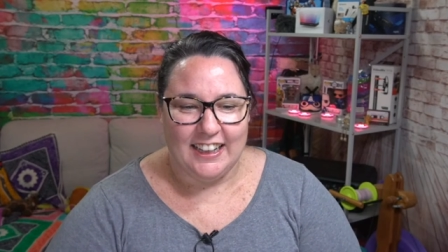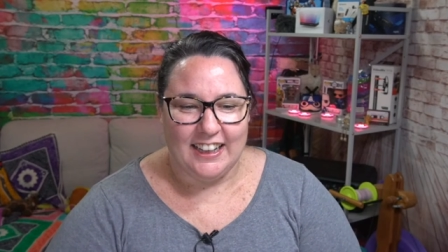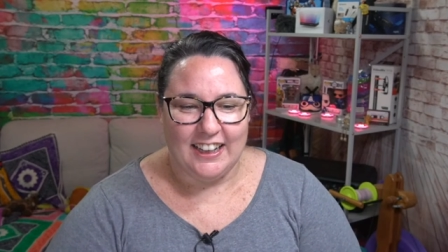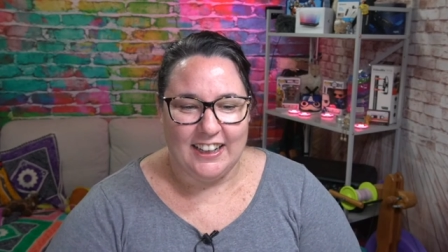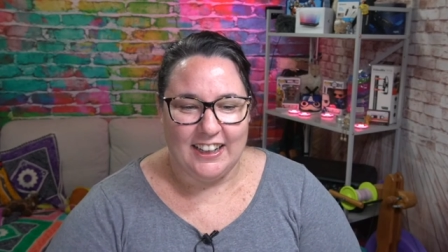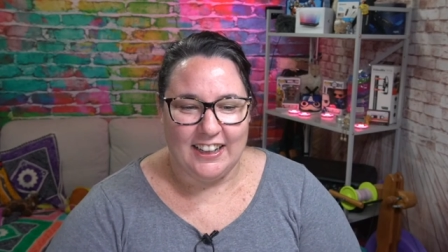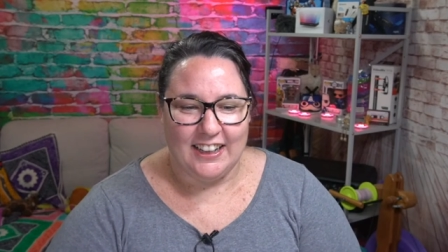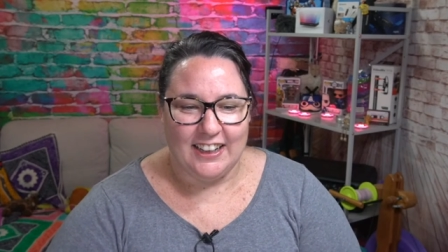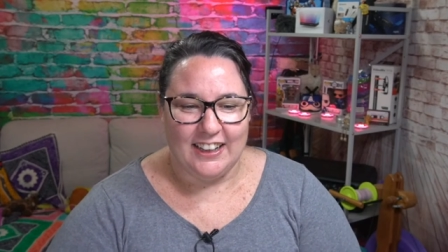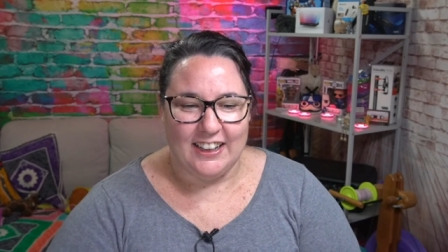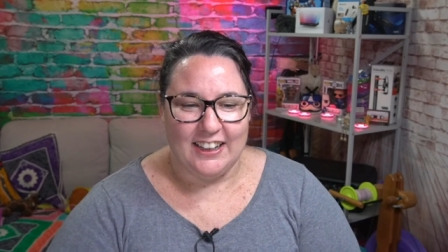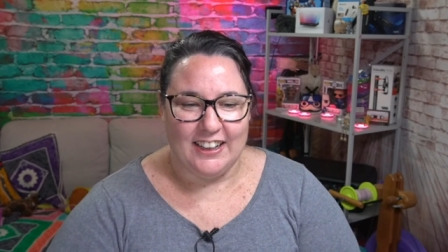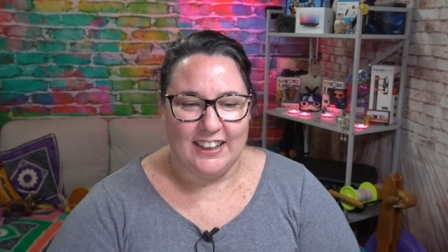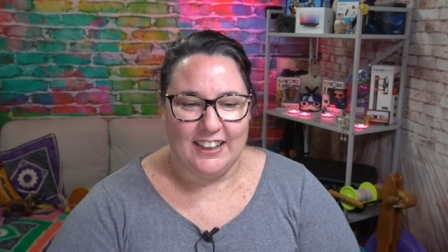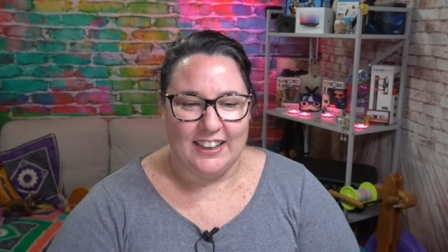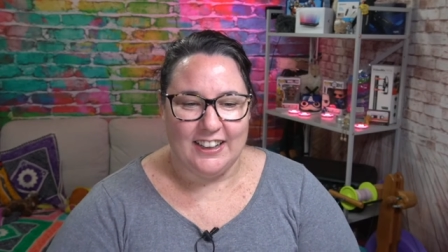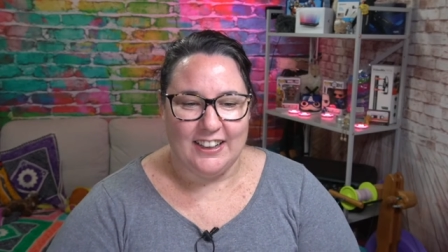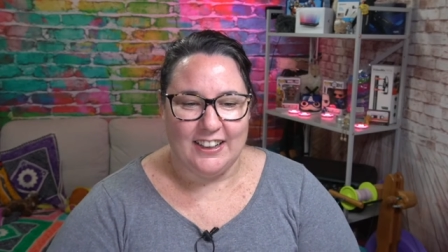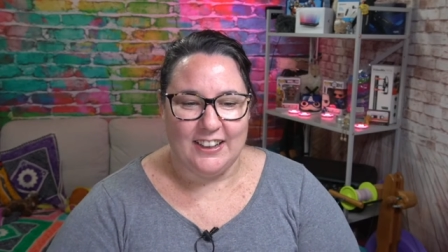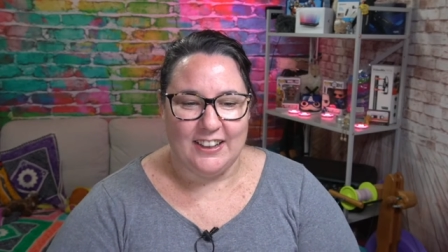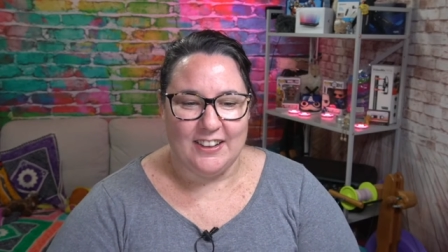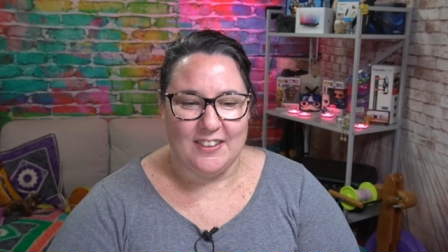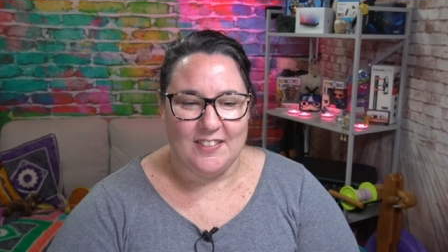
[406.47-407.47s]

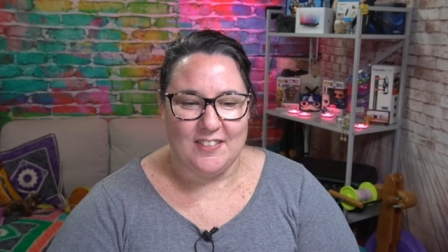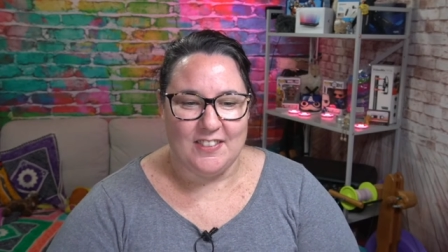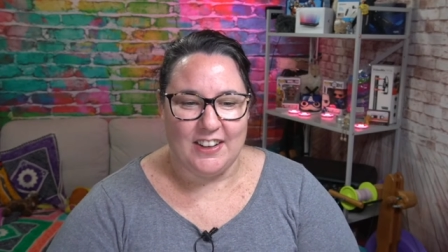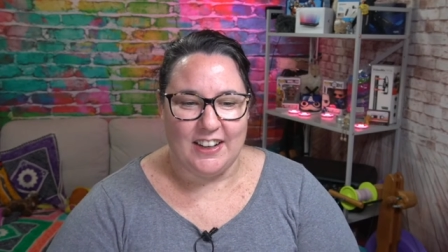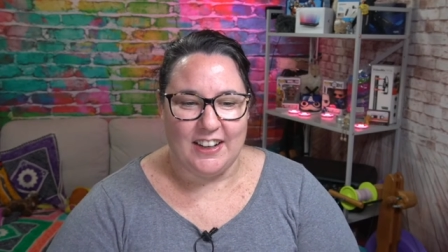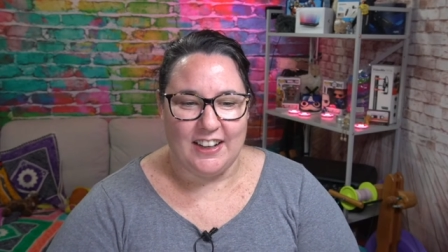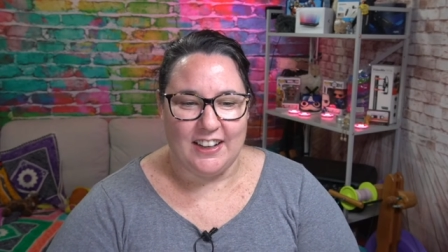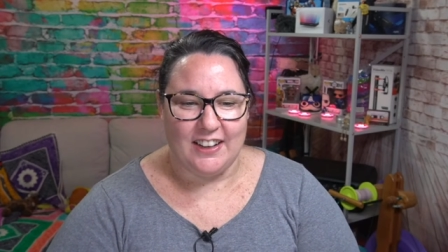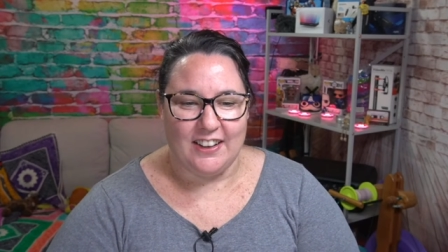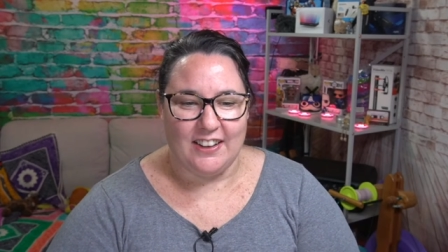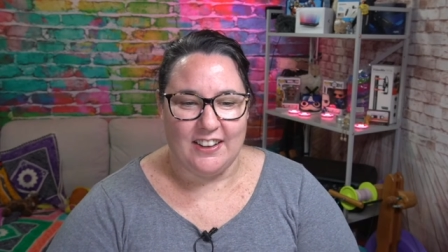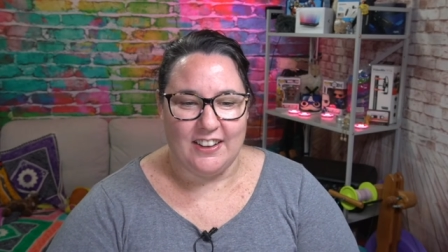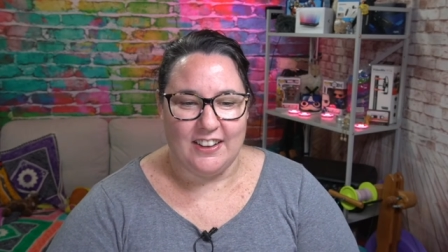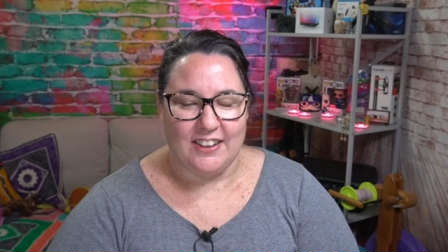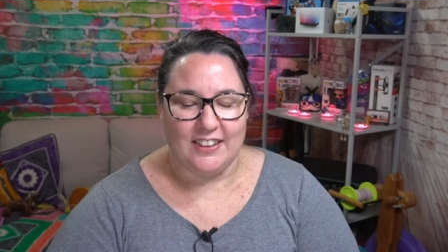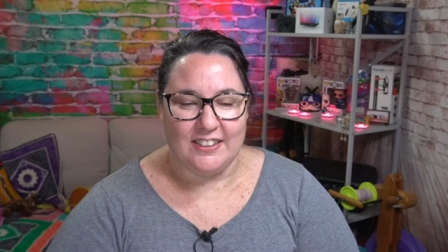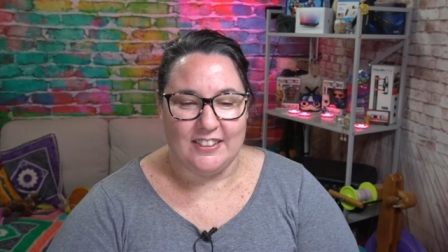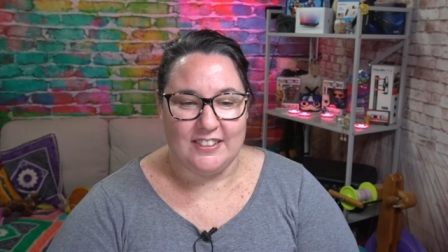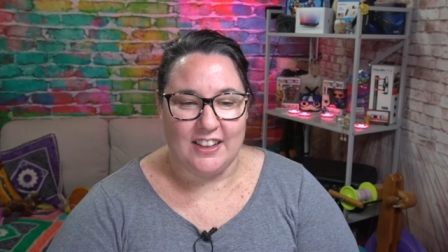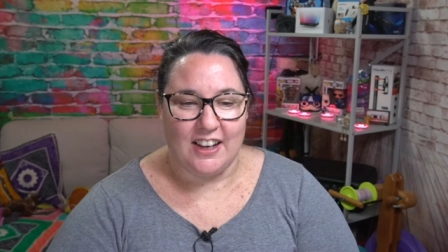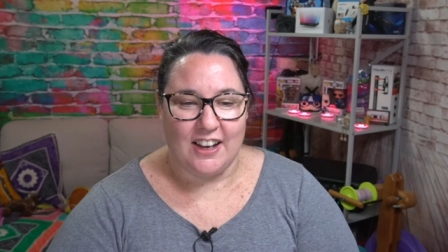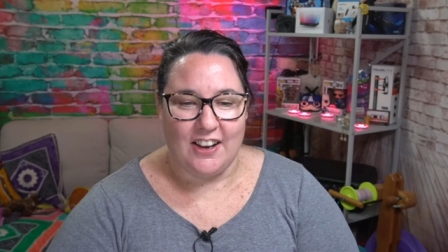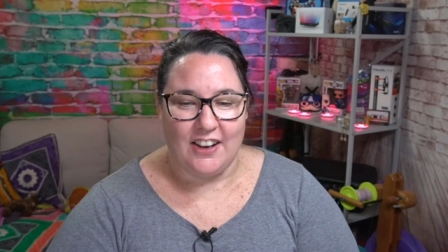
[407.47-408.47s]
oh my
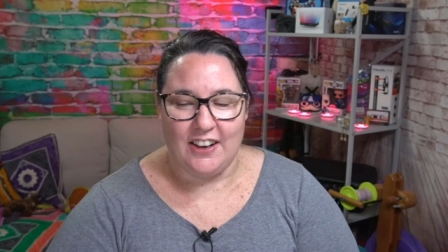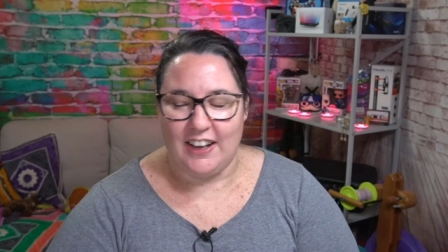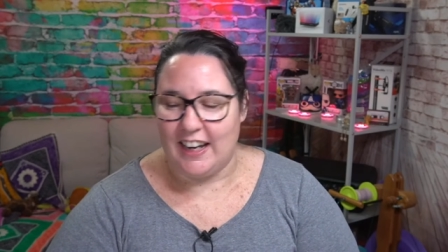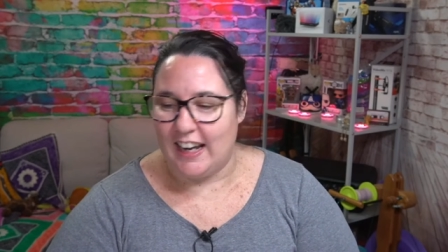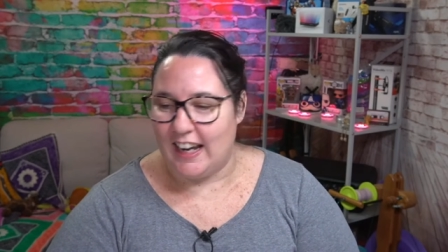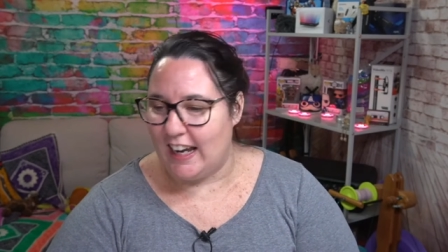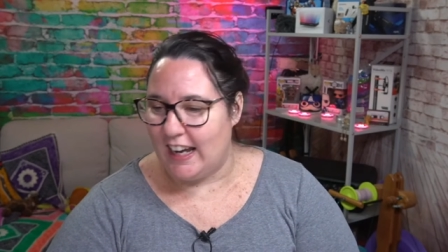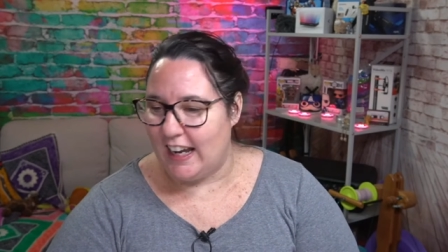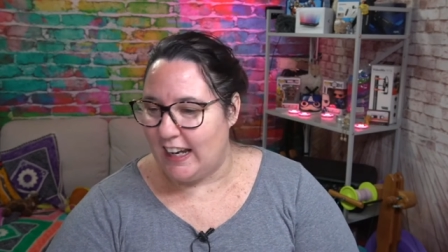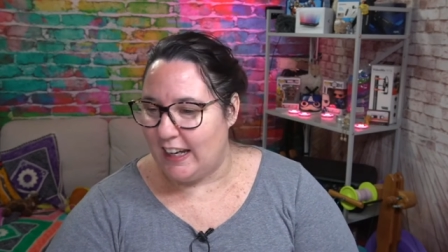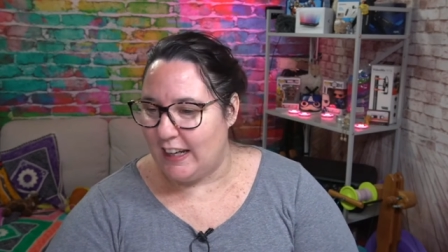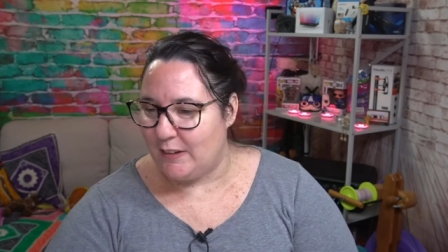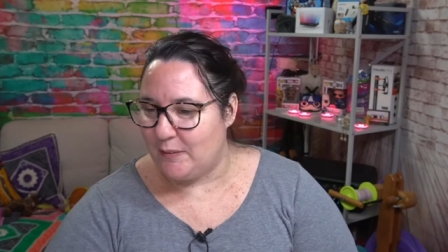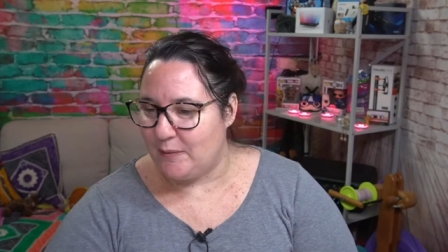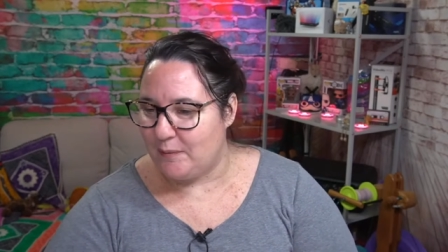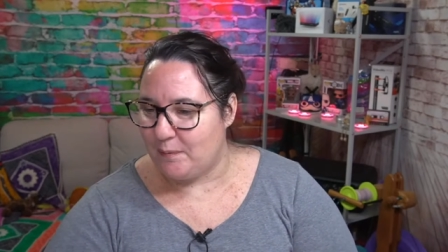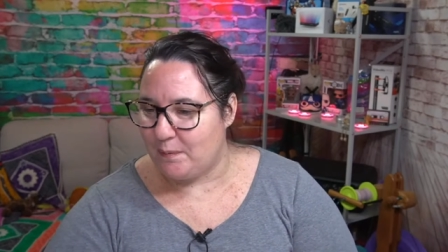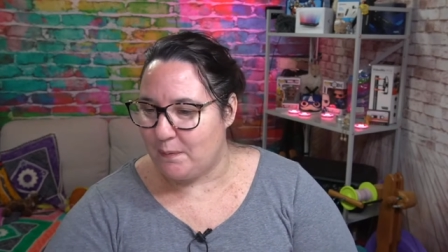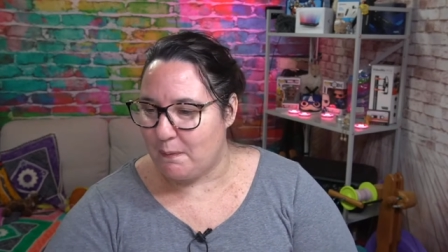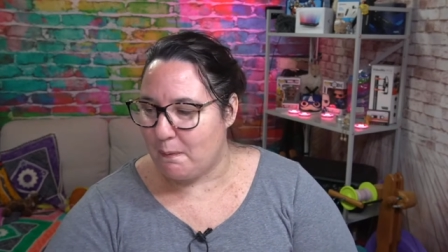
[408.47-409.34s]
gosh. Okay.